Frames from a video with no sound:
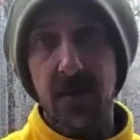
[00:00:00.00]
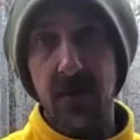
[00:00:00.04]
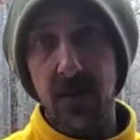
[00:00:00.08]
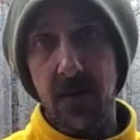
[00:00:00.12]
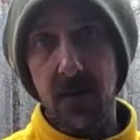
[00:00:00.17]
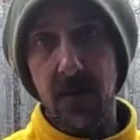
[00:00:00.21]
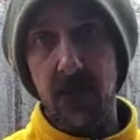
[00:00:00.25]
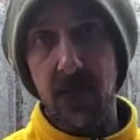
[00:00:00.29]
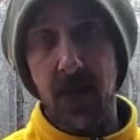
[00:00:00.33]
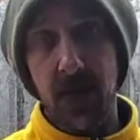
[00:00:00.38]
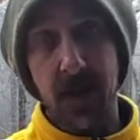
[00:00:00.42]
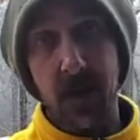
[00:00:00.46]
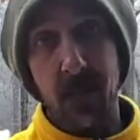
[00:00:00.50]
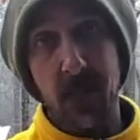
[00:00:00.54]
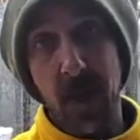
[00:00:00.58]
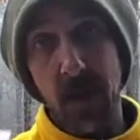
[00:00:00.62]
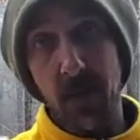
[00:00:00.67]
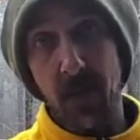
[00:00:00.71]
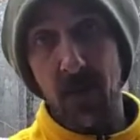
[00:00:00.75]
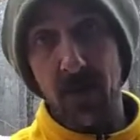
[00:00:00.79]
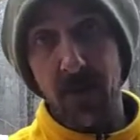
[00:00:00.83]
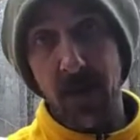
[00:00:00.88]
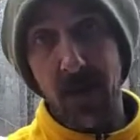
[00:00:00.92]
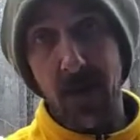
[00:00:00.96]
of like a
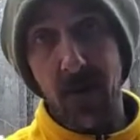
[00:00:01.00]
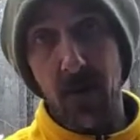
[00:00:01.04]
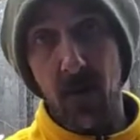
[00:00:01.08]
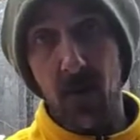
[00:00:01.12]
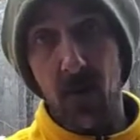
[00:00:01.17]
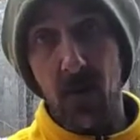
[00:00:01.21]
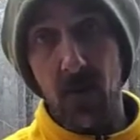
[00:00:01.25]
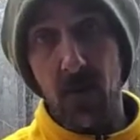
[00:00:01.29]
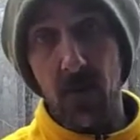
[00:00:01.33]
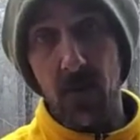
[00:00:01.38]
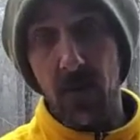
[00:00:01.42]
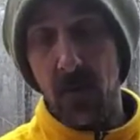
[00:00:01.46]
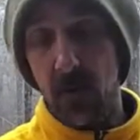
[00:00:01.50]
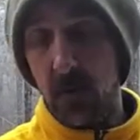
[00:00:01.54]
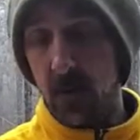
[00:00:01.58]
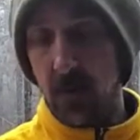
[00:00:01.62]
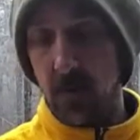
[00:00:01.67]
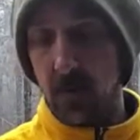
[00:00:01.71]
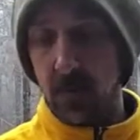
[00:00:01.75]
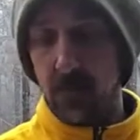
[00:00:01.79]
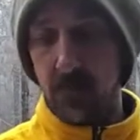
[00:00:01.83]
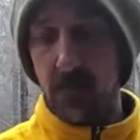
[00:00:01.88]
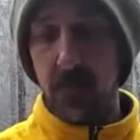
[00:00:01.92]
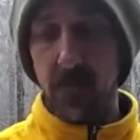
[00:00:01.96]
paper towel.
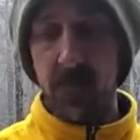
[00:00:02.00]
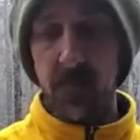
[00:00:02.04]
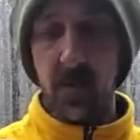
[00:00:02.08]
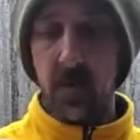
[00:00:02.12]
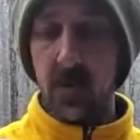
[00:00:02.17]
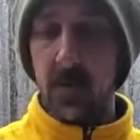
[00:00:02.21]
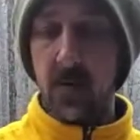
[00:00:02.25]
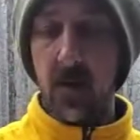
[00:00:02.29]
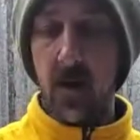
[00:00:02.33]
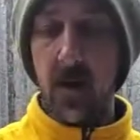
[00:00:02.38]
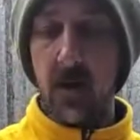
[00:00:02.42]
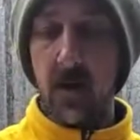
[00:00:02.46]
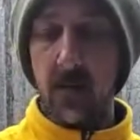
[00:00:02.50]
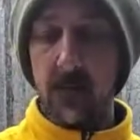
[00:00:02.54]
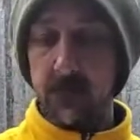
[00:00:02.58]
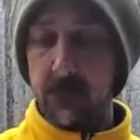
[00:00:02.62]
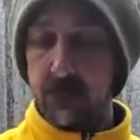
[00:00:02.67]
They're not,